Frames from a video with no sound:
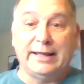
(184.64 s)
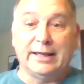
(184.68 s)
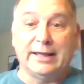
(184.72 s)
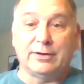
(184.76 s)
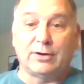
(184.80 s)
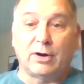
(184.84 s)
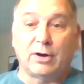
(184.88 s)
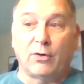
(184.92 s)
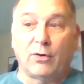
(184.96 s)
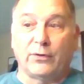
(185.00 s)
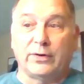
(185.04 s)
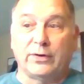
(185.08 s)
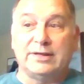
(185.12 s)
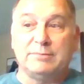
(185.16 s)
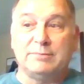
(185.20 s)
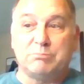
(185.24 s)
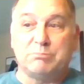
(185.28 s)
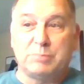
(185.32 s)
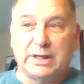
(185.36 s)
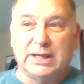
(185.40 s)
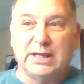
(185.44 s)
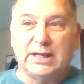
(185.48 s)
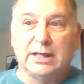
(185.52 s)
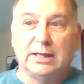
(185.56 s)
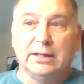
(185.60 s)
had already
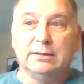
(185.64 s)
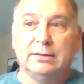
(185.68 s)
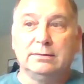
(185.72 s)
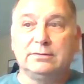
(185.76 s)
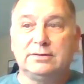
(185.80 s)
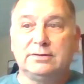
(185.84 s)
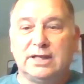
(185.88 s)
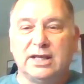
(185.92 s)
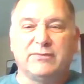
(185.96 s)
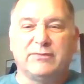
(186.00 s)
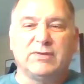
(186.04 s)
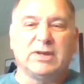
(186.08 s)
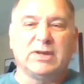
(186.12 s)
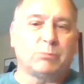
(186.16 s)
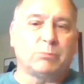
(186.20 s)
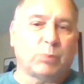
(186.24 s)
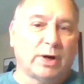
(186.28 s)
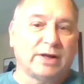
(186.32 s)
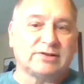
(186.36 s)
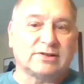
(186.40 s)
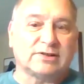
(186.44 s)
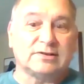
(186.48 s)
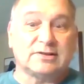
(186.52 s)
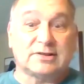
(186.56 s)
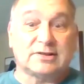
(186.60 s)
been giving
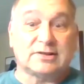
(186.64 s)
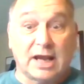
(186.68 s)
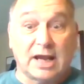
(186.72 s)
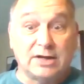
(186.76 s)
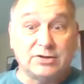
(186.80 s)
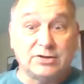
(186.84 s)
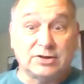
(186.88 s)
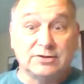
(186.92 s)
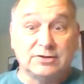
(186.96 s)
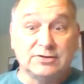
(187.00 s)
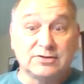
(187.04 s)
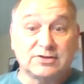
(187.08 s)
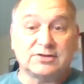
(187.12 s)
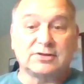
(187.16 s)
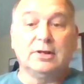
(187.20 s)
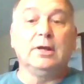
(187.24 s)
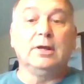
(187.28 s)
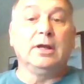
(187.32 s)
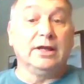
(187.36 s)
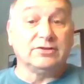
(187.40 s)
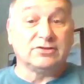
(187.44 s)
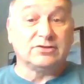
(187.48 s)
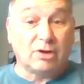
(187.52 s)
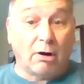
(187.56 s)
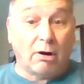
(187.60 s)
presentations
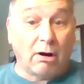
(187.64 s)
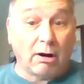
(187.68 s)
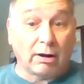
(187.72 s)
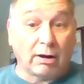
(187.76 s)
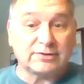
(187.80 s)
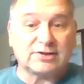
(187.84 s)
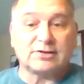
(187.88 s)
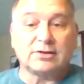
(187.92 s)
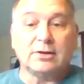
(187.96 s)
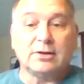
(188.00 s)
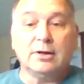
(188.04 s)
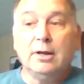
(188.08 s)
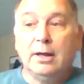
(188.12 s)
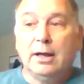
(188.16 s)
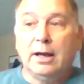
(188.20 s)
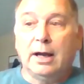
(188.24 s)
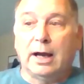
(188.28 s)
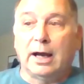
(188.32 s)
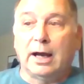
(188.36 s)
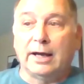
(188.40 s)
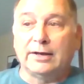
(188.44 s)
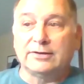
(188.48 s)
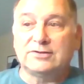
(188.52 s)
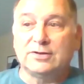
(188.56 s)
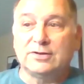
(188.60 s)
and talks
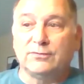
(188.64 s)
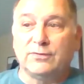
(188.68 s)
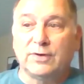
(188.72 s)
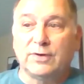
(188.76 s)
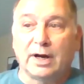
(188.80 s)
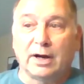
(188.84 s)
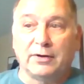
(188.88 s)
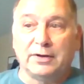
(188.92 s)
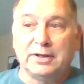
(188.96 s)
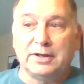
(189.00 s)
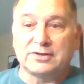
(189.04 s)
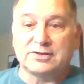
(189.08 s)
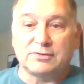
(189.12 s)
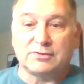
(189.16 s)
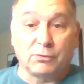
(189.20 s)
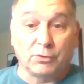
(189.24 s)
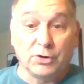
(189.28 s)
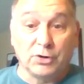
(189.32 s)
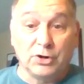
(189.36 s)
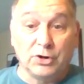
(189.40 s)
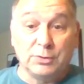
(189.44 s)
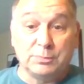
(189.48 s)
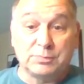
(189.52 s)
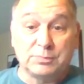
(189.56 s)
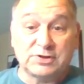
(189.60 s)
uh, to
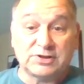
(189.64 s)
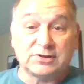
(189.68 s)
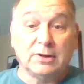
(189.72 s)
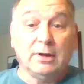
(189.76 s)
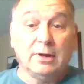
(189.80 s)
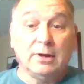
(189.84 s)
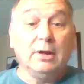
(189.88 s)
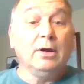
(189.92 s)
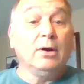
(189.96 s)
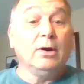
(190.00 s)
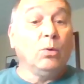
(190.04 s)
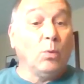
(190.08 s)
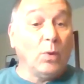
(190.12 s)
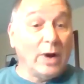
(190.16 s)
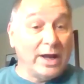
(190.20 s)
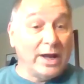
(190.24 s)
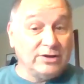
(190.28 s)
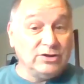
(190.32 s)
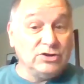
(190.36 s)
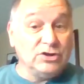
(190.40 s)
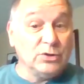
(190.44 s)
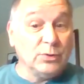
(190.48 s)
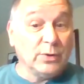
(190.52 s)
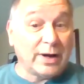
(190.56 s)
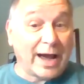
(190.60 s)
various groups
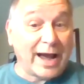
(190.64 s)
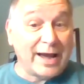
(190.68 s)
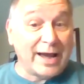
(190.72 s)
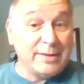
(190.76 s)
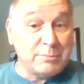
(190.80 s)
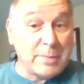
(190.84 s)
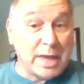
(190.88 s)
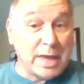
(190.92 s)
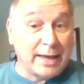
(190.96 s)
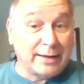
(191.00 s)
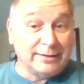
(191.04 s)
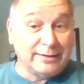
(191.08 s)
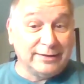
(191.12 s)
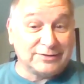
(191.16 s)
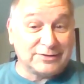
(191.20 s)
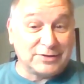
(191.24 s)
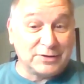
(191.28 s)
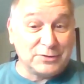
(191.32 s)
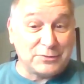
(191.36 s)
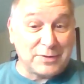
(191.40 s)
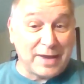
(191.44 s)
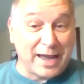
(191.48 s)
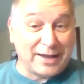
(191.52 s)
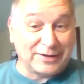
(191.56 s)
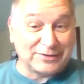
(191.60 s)
when you and I met in
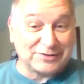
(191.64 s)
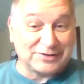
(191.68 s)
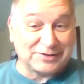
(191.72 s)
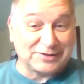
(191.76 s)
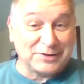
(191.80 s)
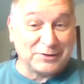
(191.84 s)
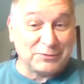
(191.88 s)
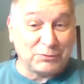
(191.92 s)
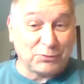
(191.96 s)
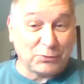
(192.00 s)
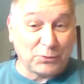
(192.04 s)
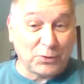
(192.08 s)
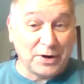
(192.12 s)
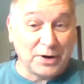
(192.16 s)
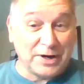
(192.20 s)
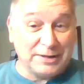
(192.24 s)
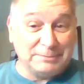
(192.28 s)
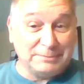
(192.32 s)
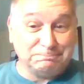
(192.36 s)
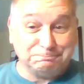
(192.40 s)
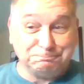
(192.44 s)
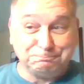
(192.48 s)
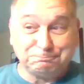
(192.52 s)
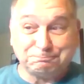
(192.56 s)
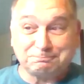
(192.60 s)

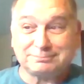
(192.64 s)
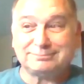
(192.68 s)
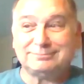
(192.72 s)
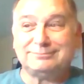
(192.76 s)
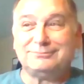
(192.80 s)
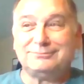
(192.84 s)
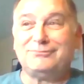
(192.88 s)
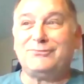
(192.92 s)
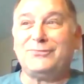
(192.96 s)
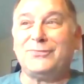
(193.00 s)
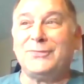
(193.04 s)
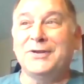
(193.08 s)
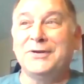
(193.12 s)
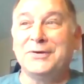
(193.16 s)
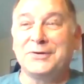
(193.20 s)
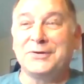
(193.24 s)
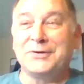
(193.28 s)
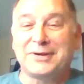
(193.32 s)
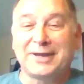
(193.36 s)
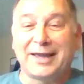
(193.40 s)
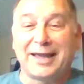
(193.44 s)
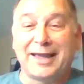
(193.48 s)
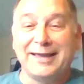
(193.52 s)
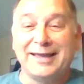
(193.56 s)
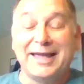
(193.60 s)
2003.
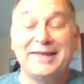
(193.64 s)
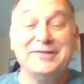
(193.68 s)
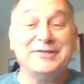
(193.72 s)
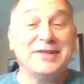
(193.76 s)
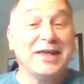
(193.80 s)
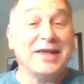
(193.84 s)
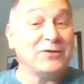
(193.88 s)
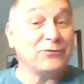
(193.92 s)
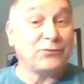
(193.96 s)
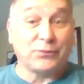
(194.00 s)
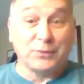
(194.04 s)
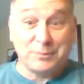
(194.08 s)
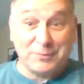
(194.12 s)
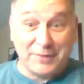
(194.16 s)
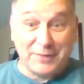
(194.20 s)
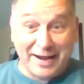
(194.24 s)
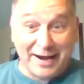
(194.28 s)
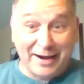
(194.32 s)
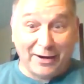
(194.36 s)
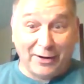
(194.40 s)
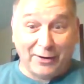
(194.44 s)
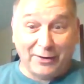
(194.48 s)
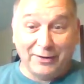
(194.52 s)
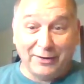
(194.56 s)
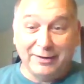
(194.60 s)
Okay. And then from
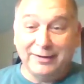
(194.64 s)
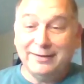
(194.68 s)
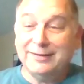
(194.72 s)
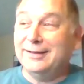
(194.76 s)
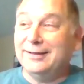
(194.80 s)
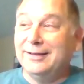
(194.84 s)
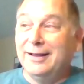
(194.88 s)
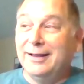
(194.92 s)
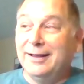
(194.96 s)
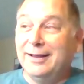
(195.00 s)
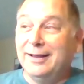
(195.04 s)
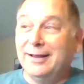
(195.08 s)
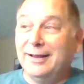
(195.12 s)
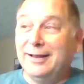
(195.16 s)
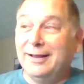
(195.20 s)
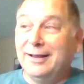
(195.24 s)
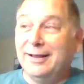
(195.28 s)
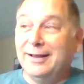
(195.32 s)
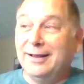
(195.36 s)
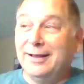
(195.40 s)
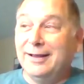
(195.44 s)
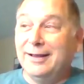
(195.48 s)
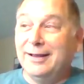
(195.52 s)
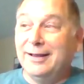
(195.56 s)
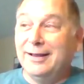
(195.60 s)
there,
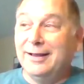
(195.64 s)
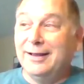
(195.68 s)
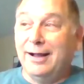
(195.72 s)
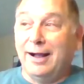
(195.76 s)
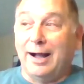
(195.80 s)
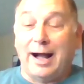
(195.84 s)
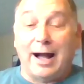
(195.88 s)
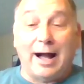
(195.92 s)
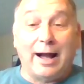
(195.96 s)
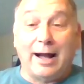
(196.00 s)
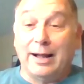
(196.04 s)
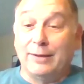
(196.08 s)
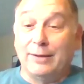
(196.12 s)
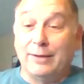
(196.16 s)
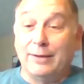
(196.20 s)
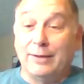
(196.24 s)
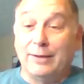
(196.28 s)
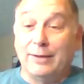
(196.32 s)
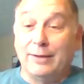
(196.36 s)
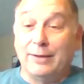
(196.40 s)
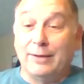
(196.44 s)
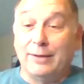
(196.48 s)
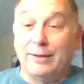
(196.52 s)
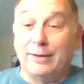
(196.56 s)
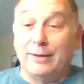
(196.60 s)
uh,
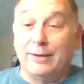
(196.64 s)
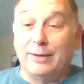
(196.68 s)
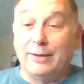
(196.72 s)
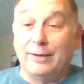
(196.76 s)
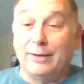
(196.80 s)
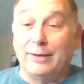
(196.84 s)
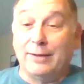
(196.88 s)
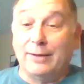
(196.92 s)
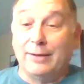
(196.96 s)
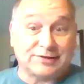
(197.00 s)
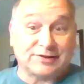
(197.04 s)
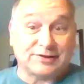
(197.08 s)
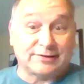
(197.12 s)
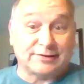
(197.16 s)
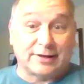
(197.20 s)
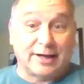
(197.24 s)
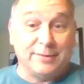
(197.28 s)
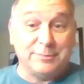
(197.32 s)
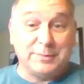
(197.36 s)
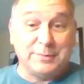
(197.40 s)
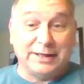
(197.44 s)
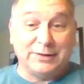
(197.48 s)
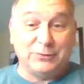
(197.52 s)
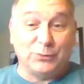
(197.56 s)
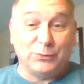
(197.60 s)
we just had a
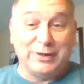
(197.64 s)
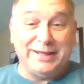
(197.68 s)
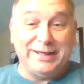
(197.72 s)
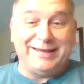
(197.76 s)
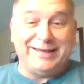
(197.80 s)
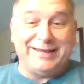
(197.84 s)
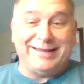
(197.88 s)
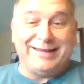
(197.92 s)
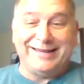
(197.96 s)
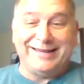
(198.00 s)
blast. I mean, we,